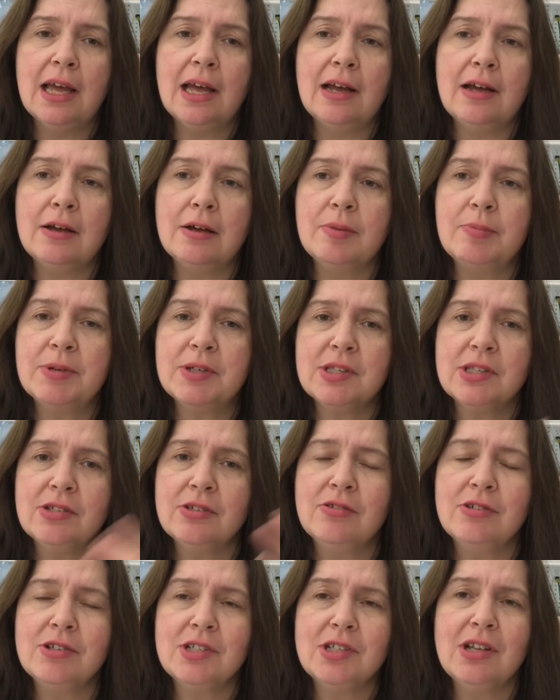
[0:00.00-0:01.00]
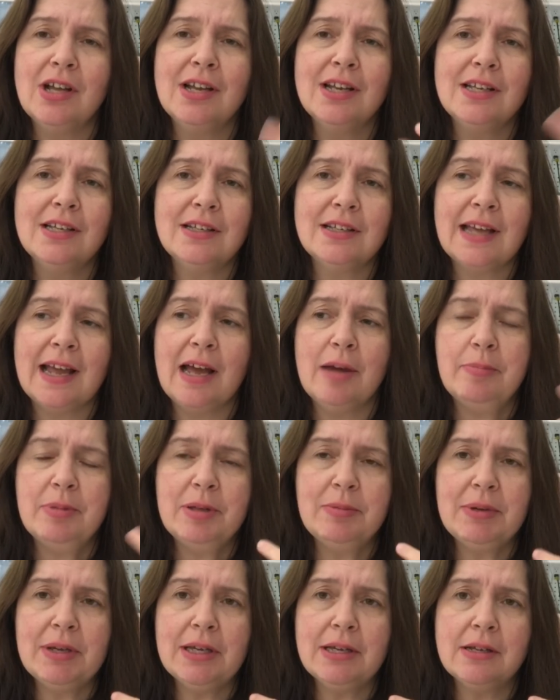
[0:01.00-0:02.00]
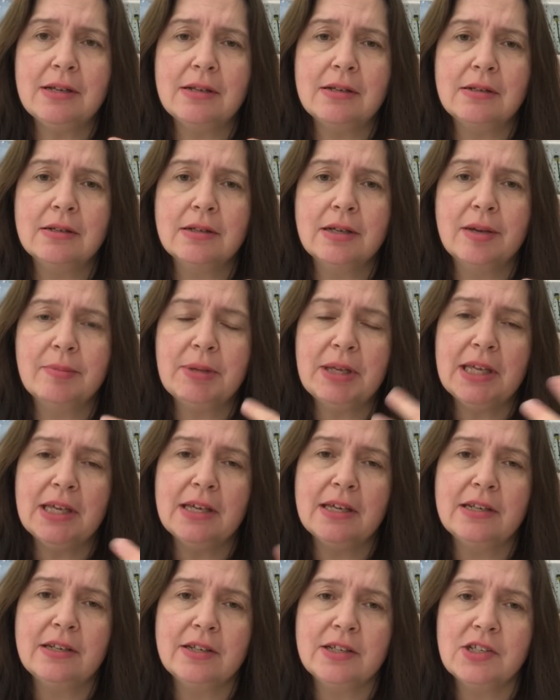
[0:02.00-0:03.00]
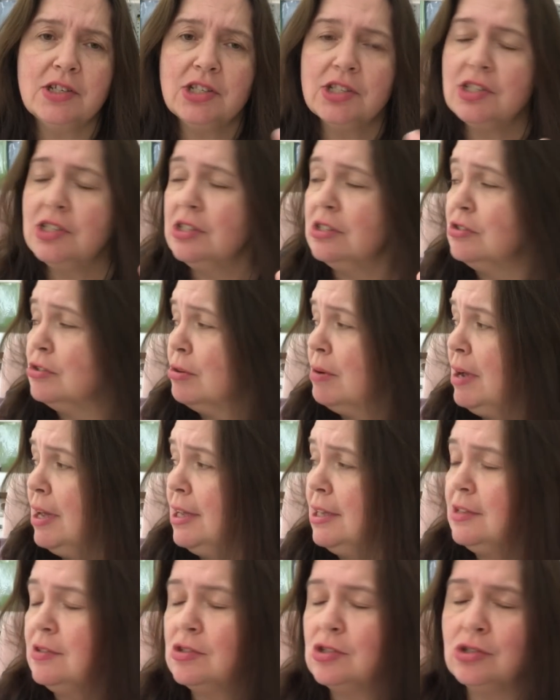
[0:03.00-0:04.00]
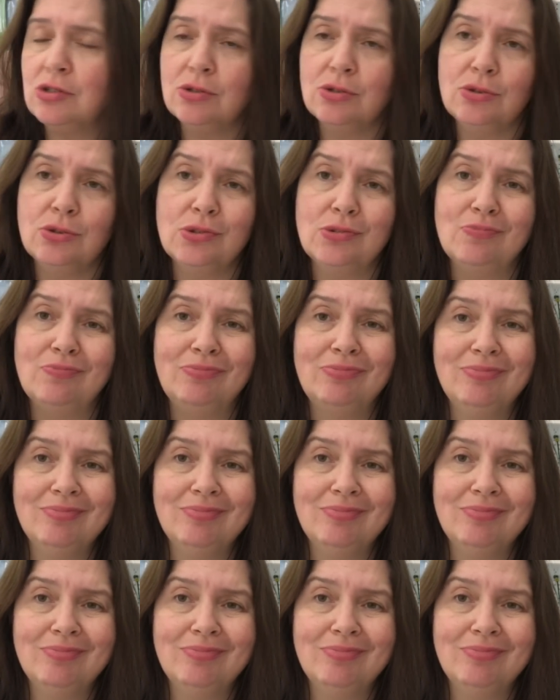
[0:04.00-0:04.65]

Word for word: uh, but so there's a lot of happy mail coming in. I just trying to